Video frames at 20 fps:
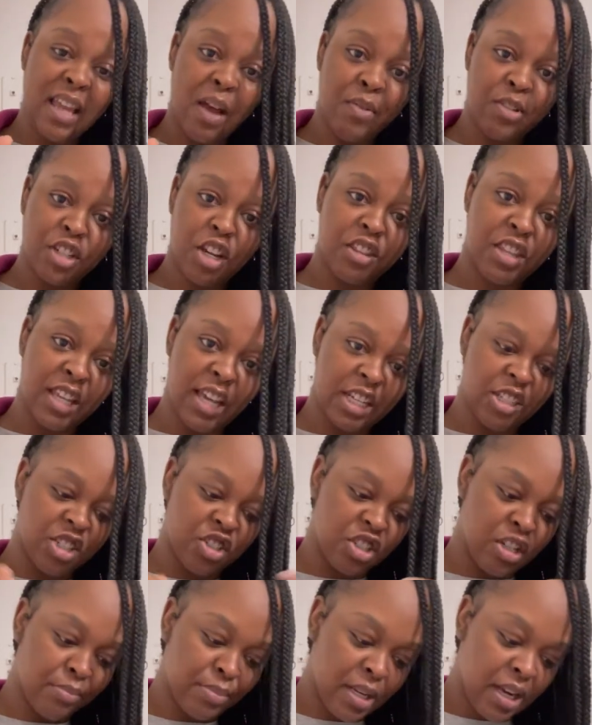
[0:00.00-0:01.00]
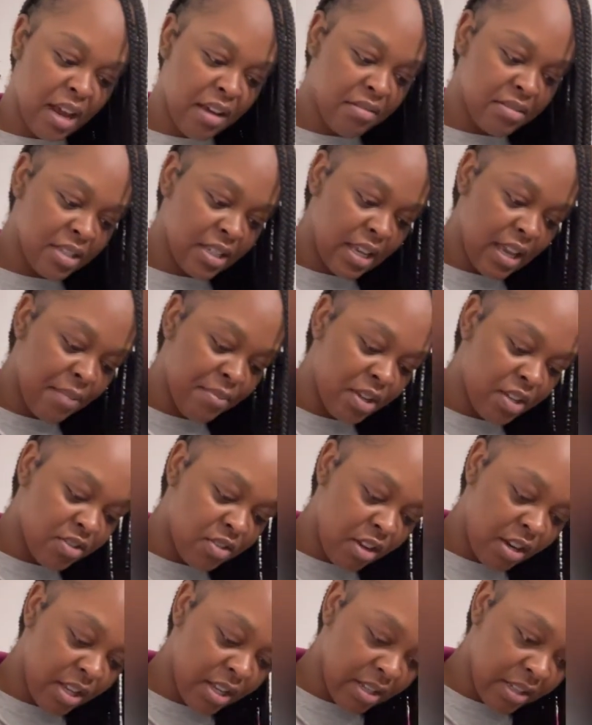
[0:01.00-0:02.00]
I want y'all to think I just jumped in the house and came here and
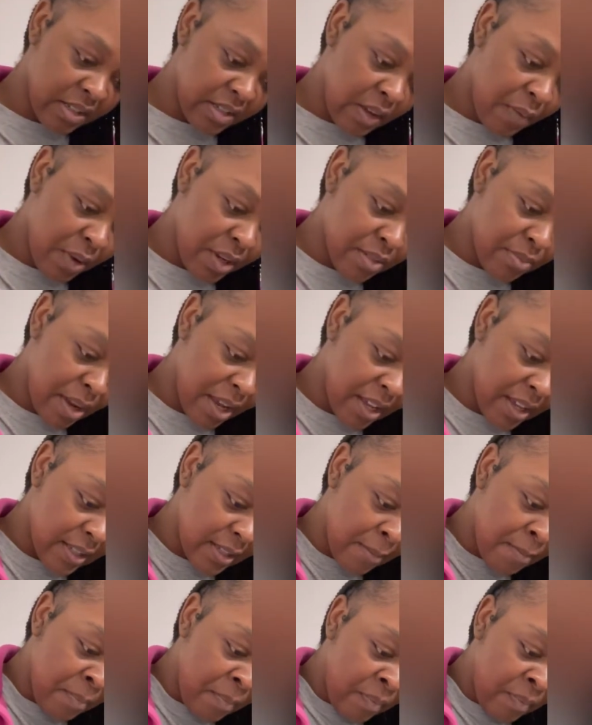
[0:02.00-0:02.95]
started eating this. I wash my hands.